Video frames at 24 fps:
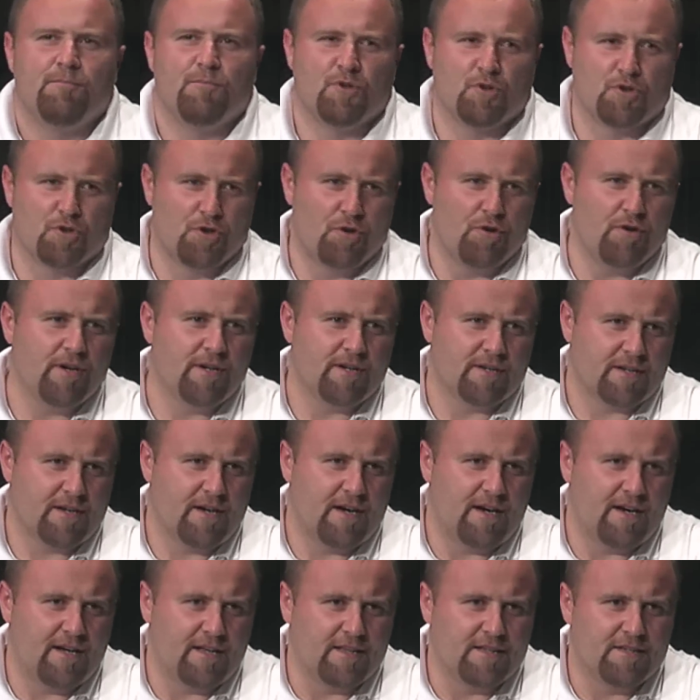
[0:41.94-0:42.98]
you're going to
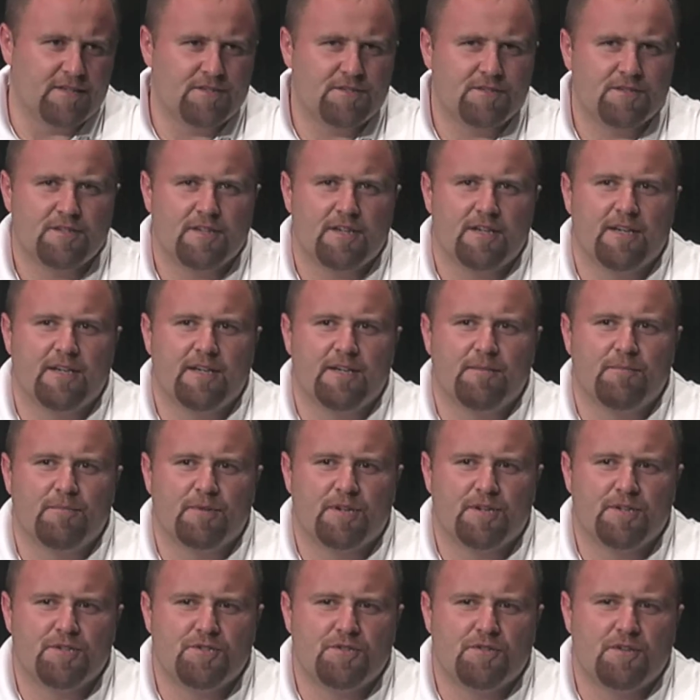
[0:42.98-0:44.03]
college
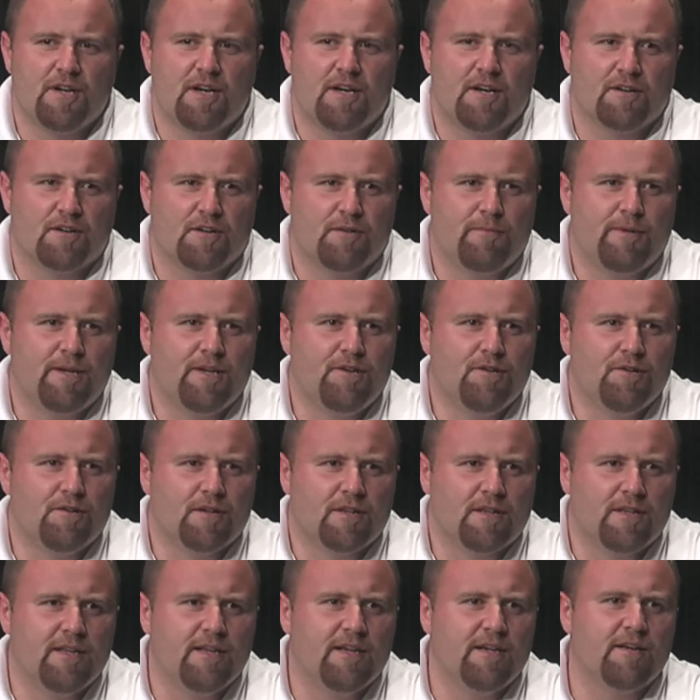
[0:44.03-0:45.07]
because you're not going to be
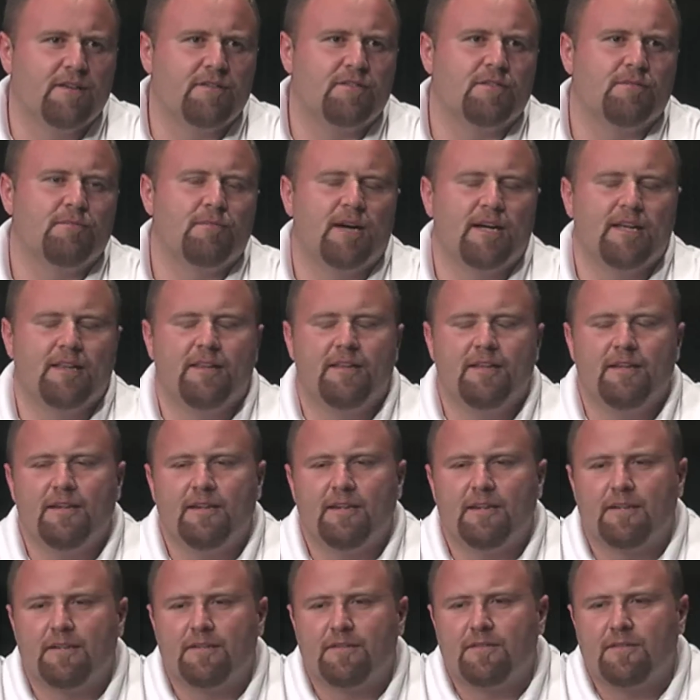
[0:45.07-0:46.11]
doing this. And by
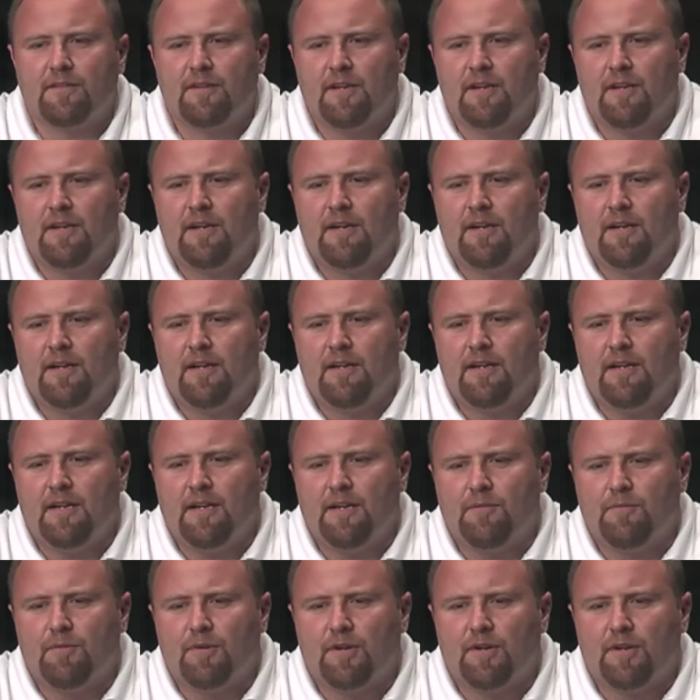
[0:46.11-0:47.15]
this,
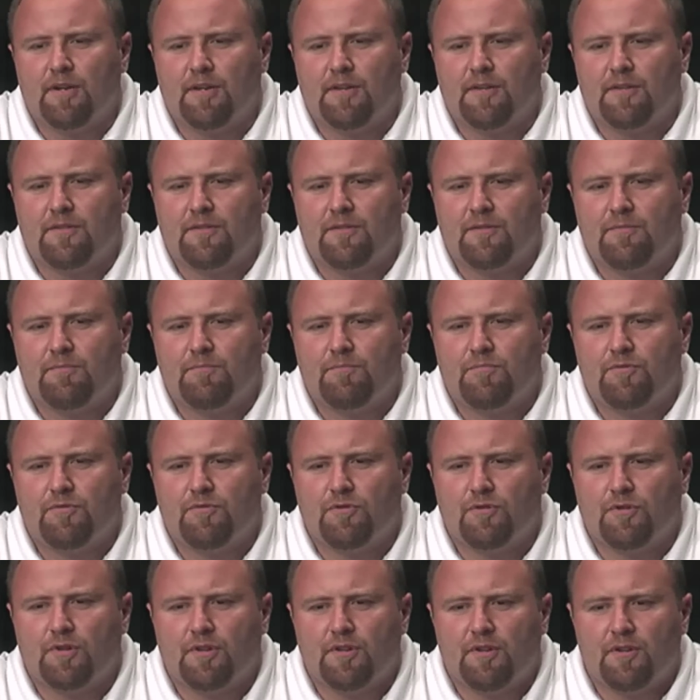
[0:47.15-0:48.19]
it was
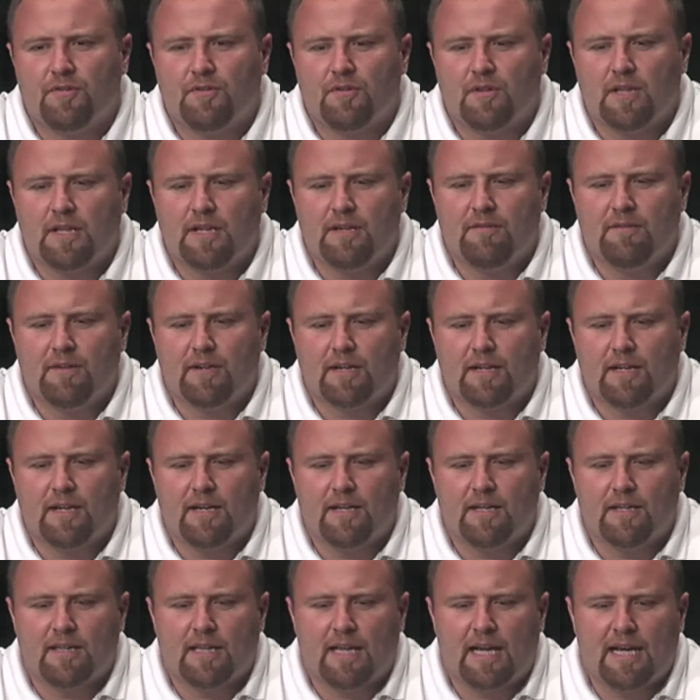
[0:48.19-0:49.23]
sort of just living
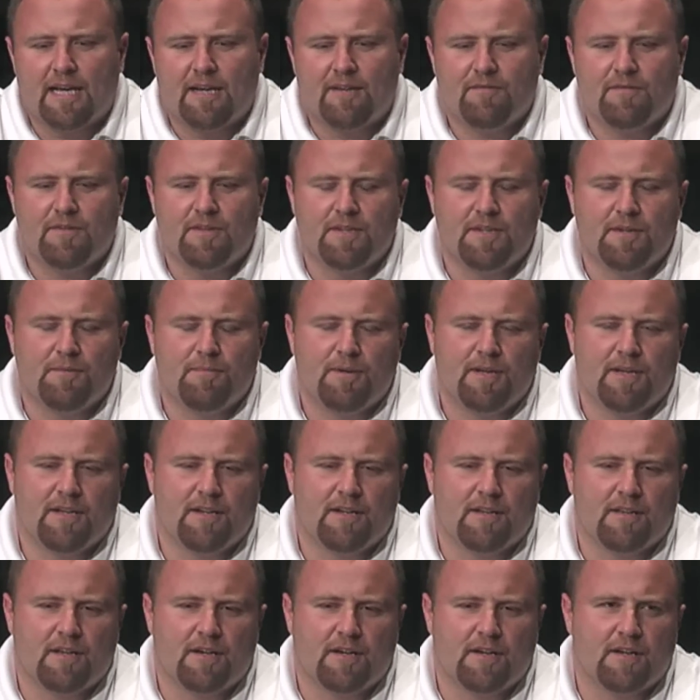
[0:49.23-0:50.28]
a life that
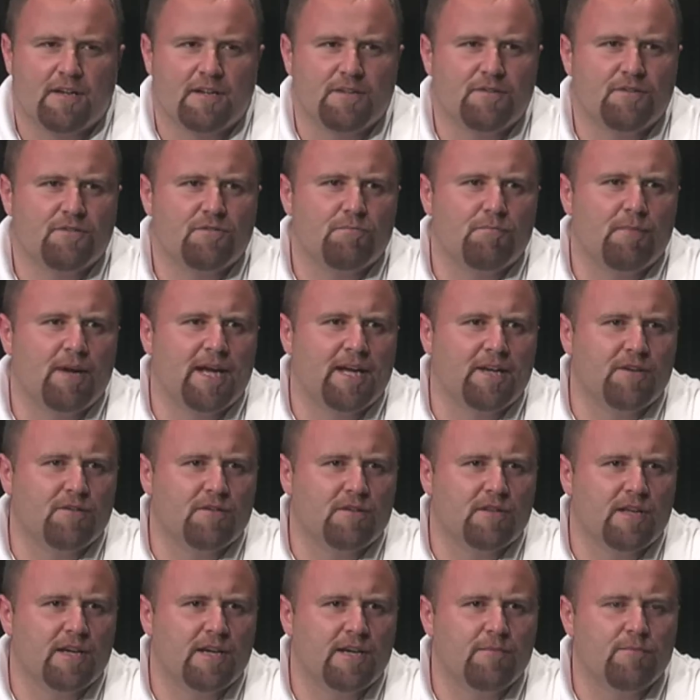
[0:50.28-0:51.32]
depended a lot on just
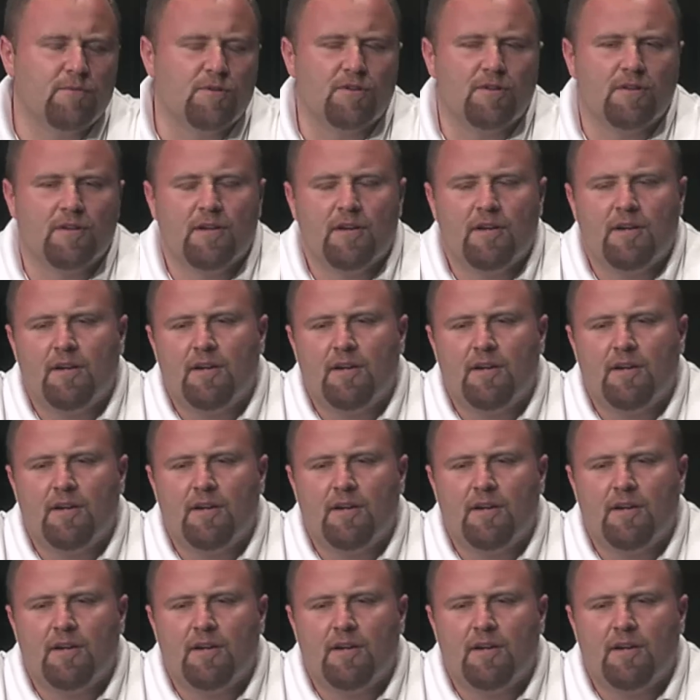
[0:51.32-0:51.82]
manual labor.